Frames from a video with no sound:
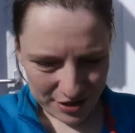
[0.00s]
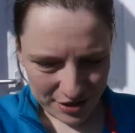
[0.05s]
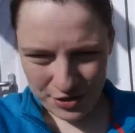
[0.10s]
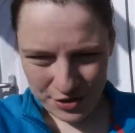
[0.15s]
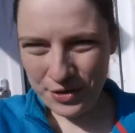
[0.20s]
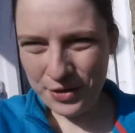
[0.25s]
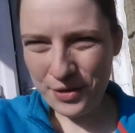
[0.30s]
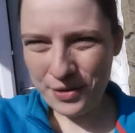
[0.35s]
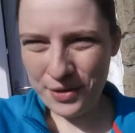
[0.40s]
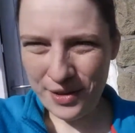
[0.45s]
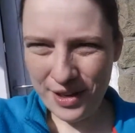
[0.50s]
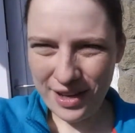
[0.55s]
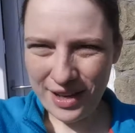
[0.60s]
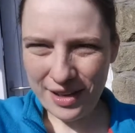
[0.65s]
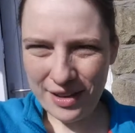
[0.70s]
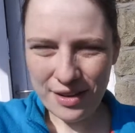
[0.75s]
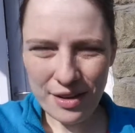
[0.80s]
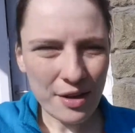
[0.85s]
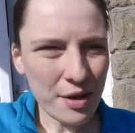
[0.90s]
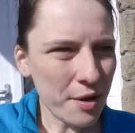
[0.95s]
into
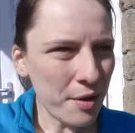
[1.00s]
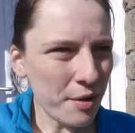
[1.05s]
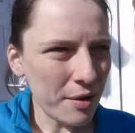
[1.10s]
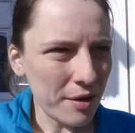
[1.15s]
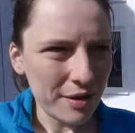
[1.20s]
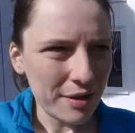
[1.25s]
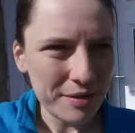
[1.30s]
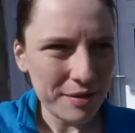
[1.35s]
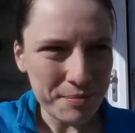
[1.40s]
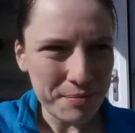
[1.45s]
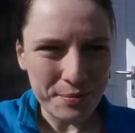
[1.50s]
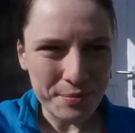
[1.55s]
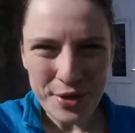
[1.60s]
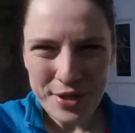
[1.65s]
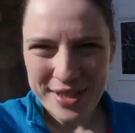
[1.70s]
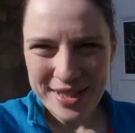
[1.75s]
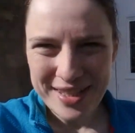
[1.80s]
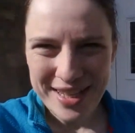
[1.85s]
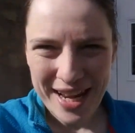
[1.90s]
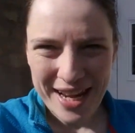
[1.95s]

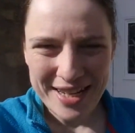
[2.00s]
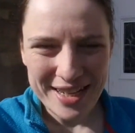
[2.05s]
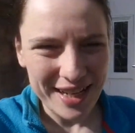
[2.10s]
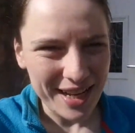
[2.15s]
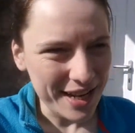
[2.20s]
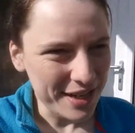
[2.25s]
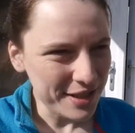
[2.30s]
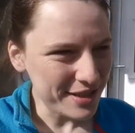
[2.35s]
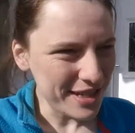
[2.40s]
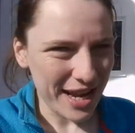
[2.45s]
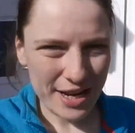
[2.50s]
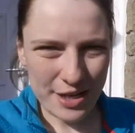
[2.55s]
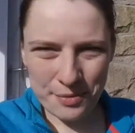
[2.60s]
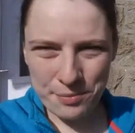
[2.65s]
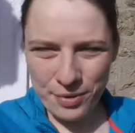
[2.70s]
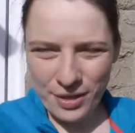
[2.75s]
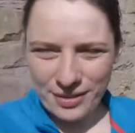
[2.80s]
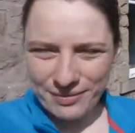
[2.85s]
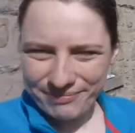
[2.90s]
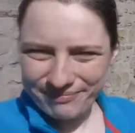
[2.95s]
Bruce is heading into
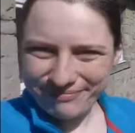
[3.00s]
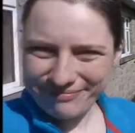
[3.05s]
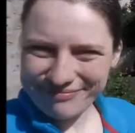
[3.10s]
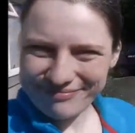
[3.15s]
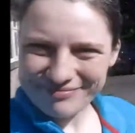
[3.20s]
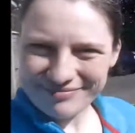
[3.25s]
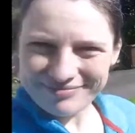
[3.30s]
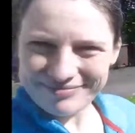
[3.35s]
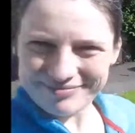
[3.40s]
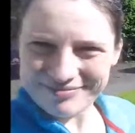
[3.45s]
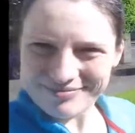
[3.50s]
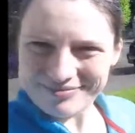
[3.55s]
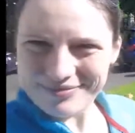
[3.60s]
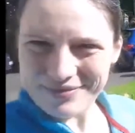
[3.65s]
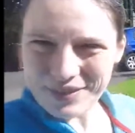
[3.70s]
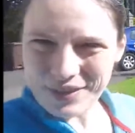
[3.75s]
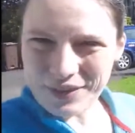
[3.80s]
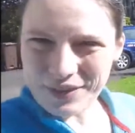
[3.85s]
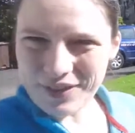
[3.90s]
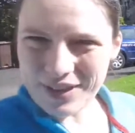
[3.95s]
Edinburgh.
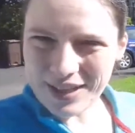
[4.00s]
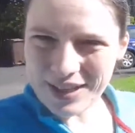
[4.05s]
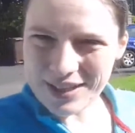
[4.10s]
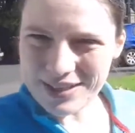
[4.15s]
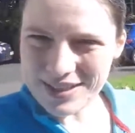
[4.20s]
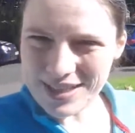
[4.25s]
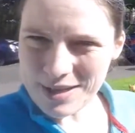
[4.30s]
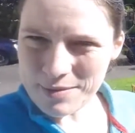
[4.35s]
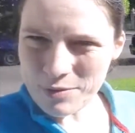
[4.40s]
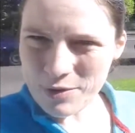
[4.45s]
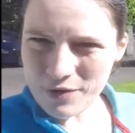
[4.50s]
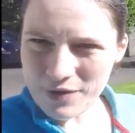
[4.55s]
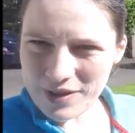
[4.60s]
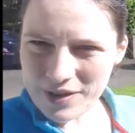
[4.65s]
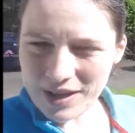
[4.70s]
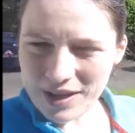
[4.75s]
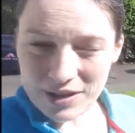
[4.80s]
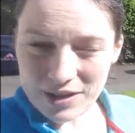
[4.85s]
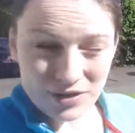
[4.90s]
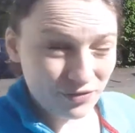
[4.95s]
See him
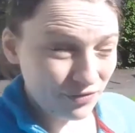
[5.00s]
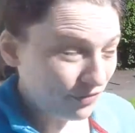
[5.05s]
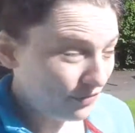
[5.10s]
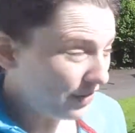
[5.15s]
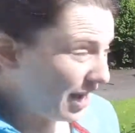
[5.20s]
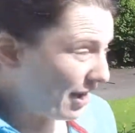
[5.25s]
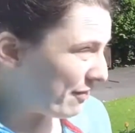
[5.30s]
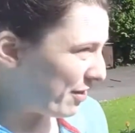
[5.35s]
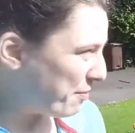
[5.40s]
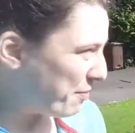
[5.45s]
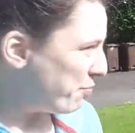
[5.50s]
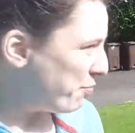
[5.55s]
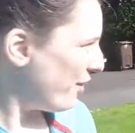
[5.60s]
over there. It's very